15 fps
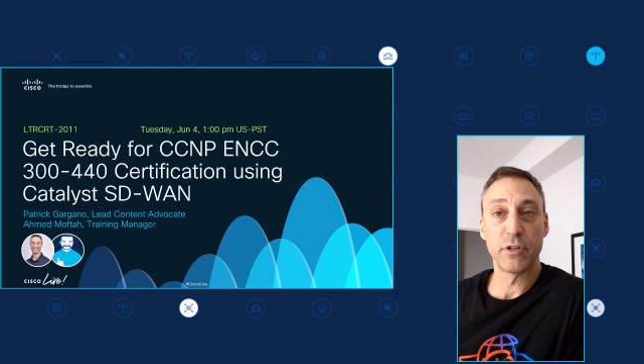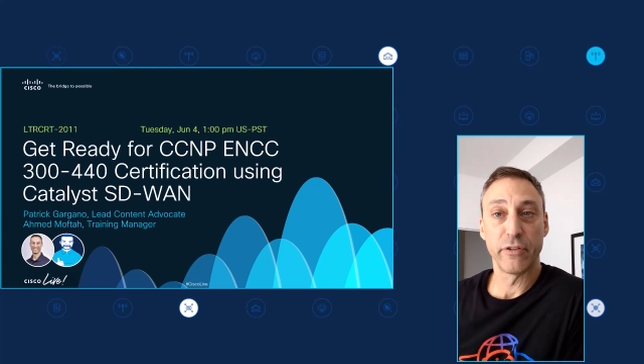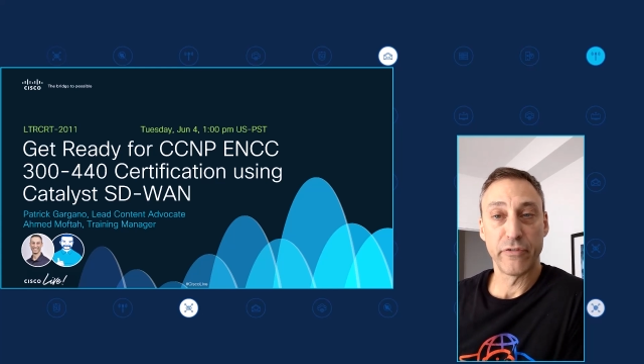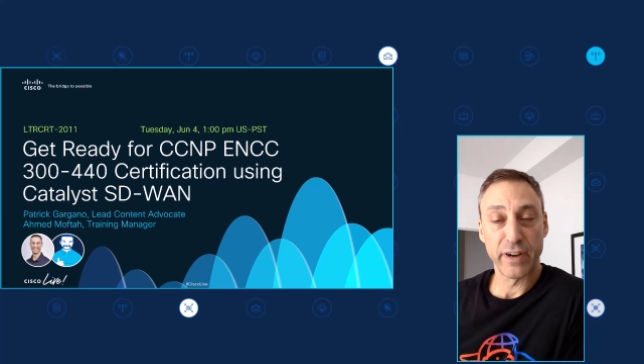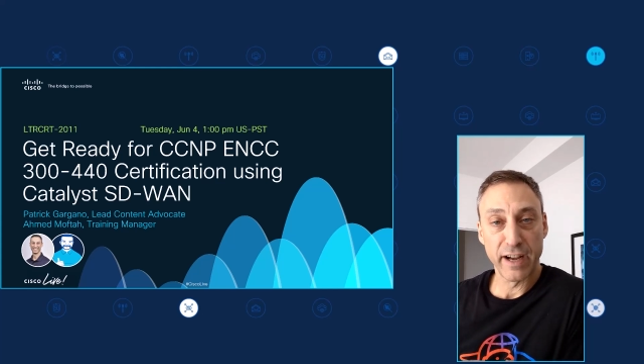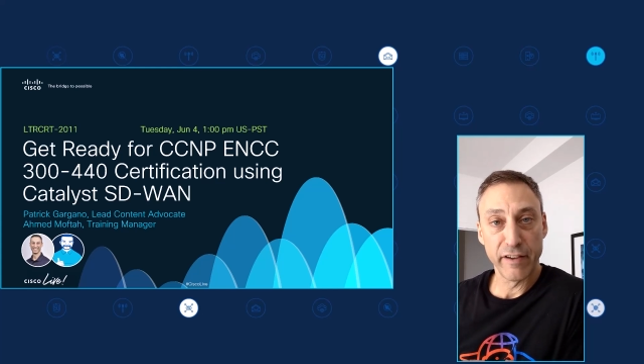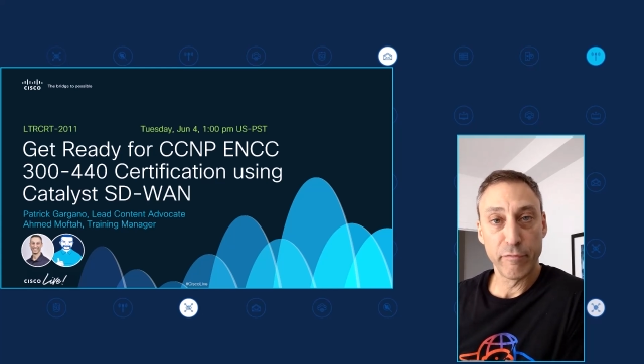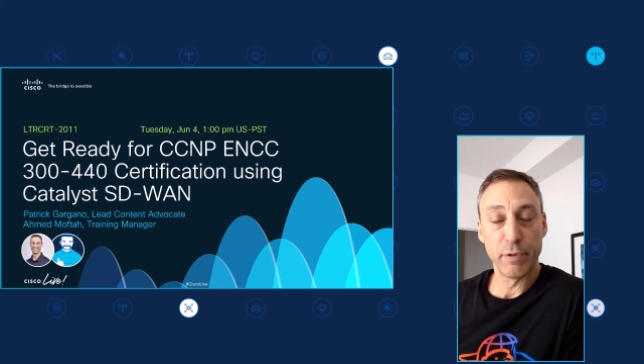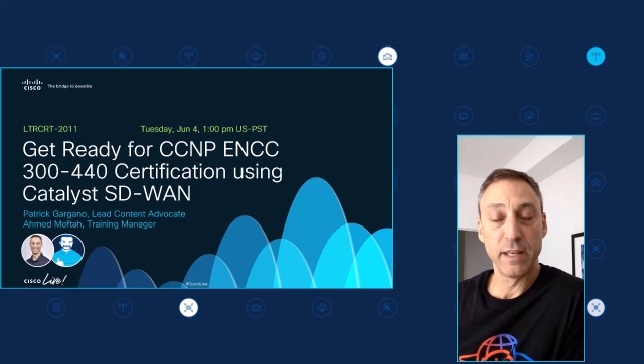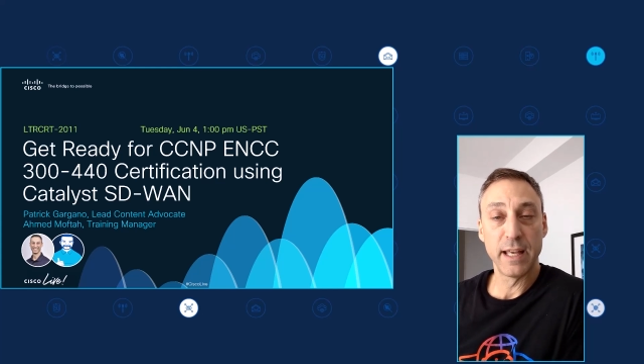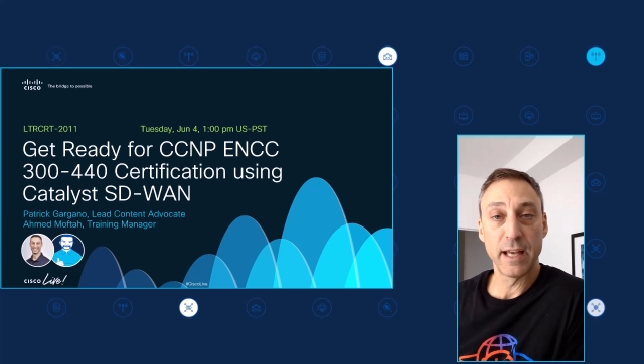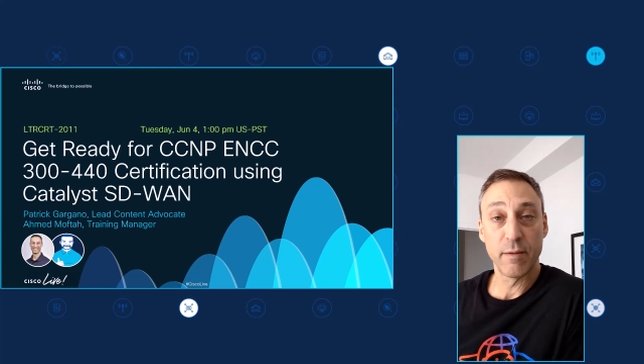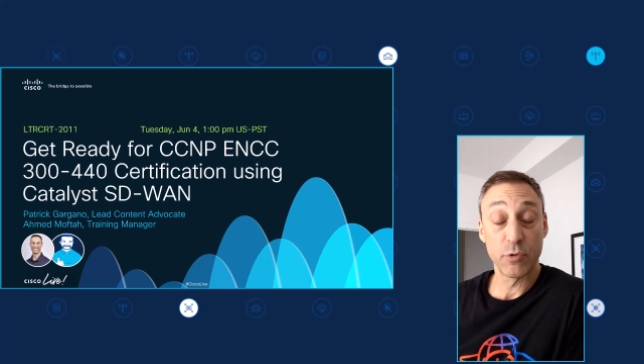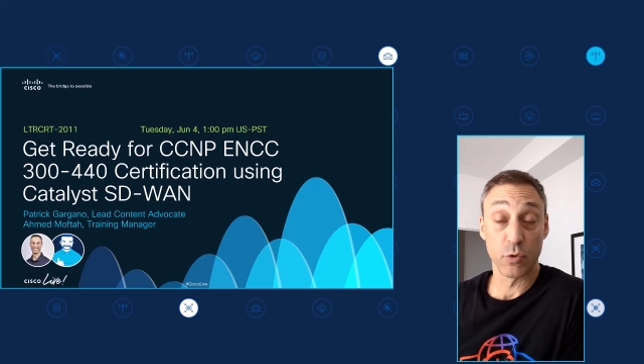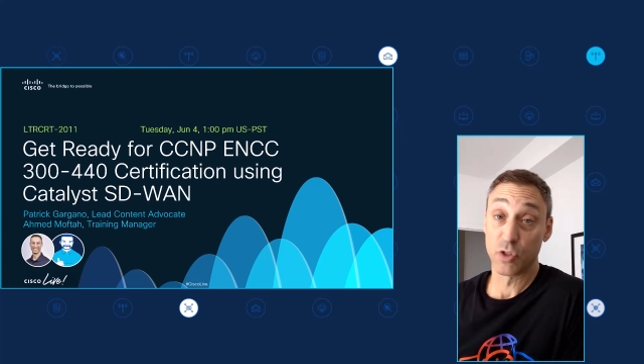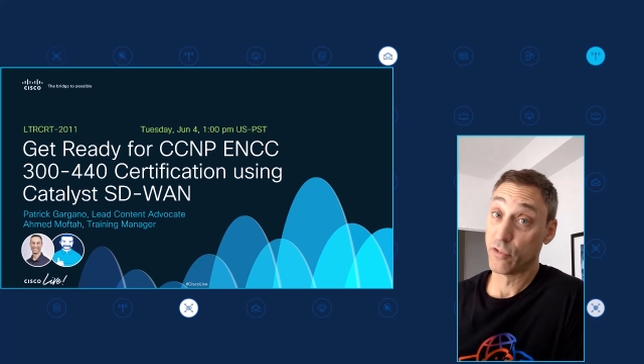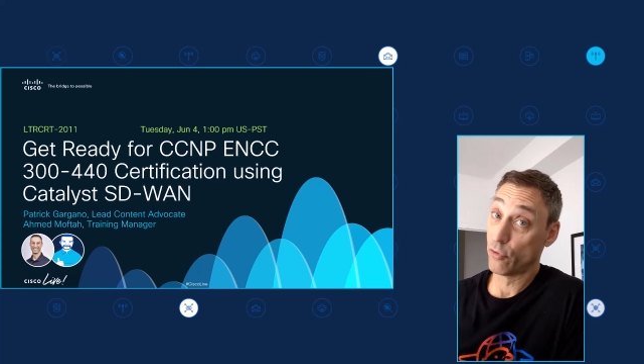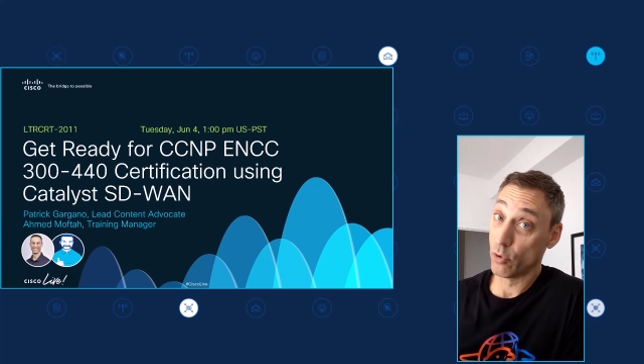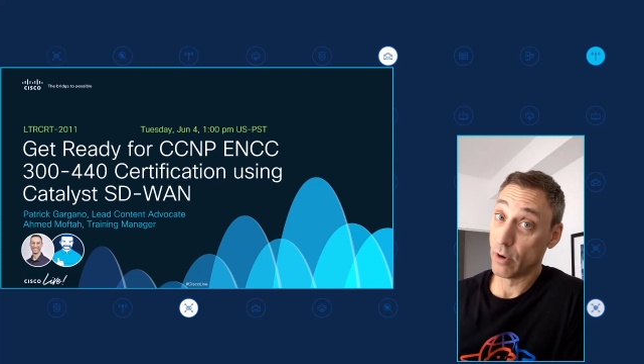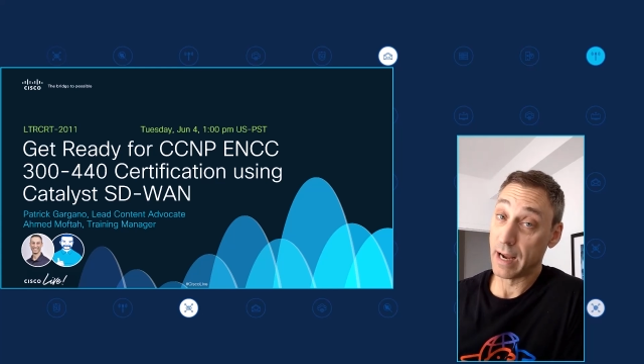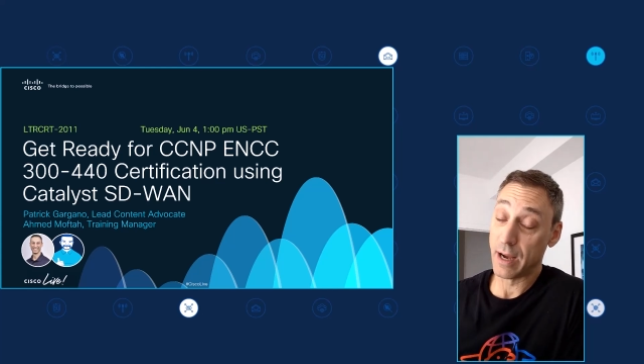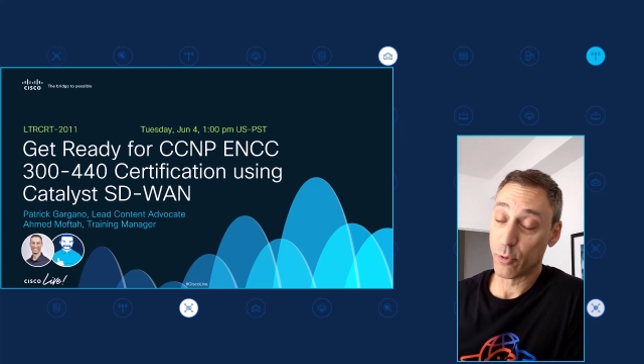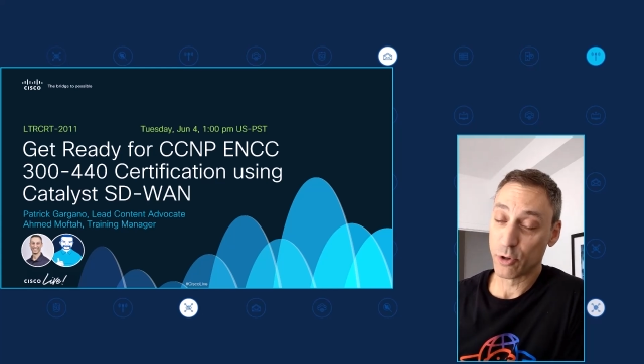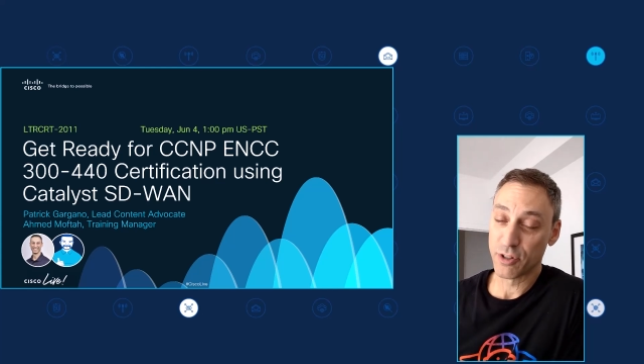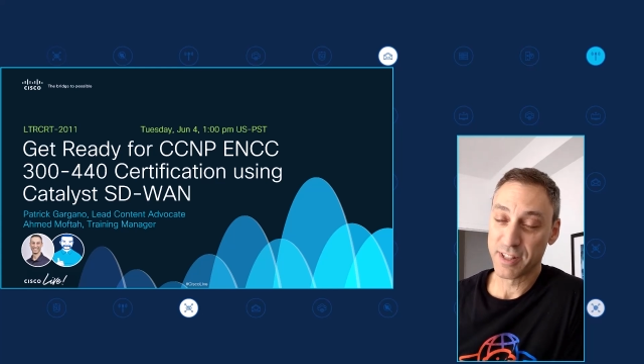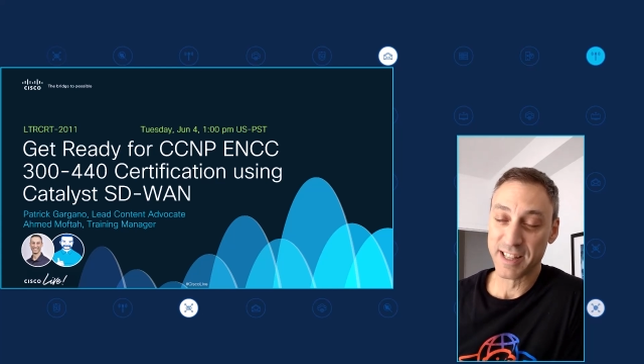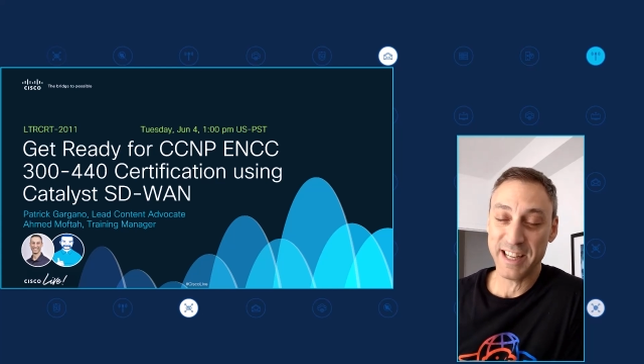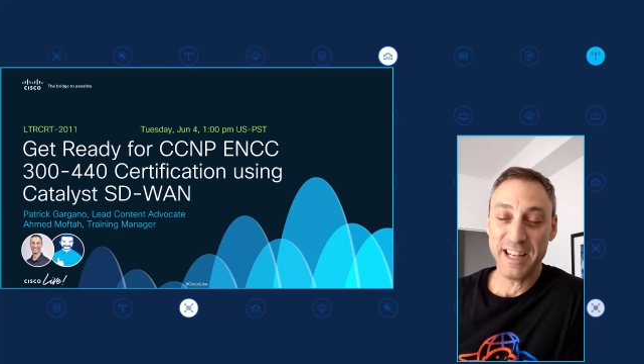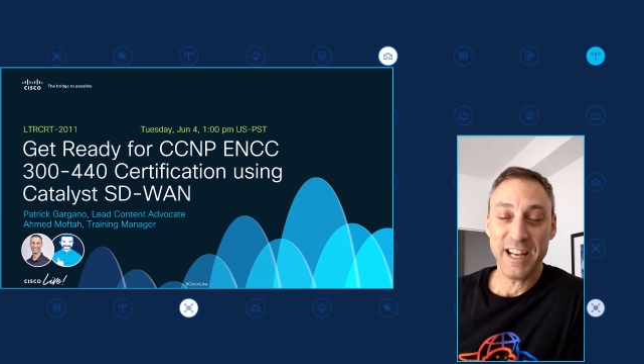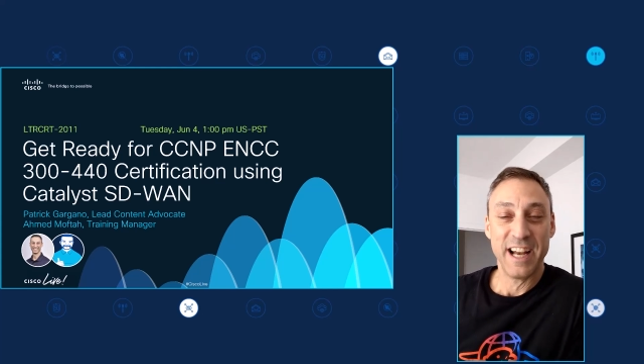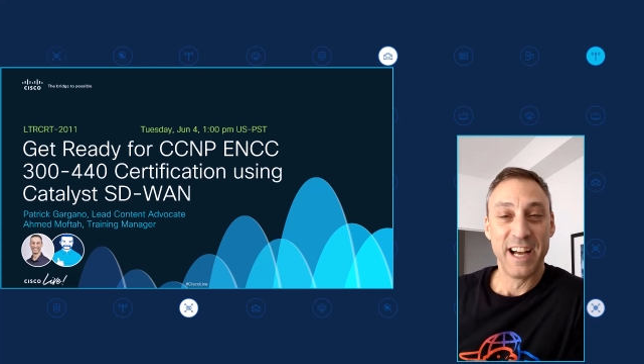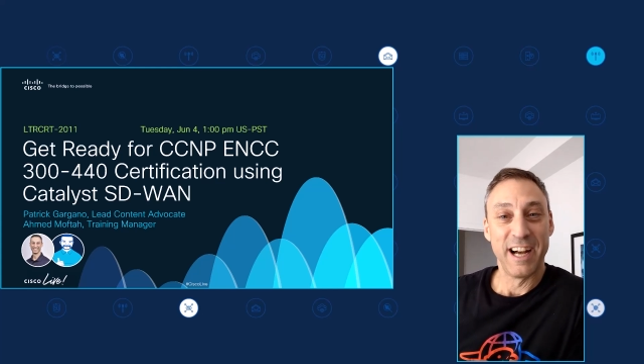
to 5 p.m., so it's four hours.